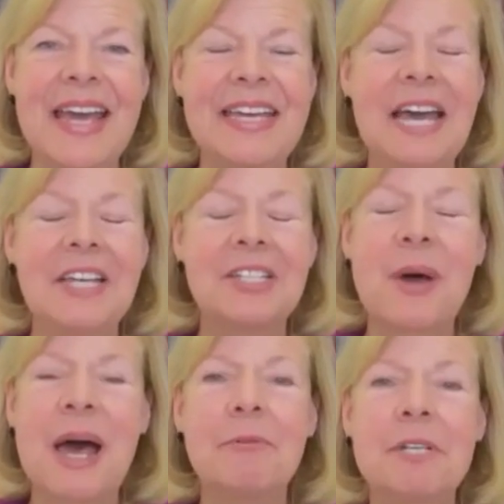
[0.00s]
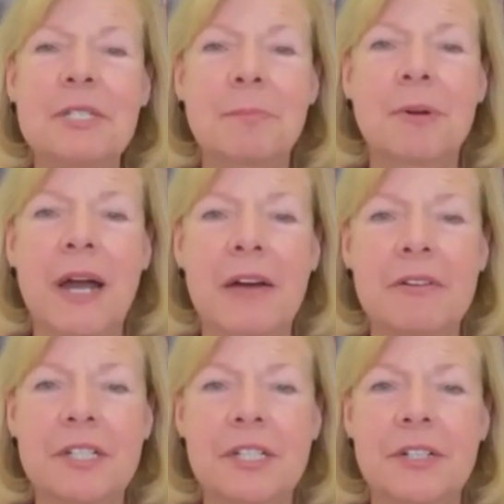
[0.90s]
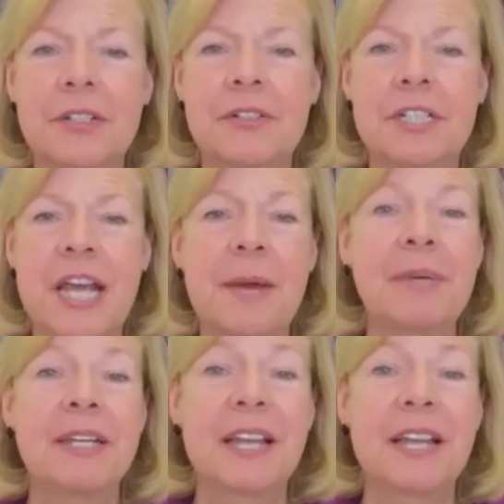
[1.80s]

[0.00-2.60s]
Yeah, so I was proud to champion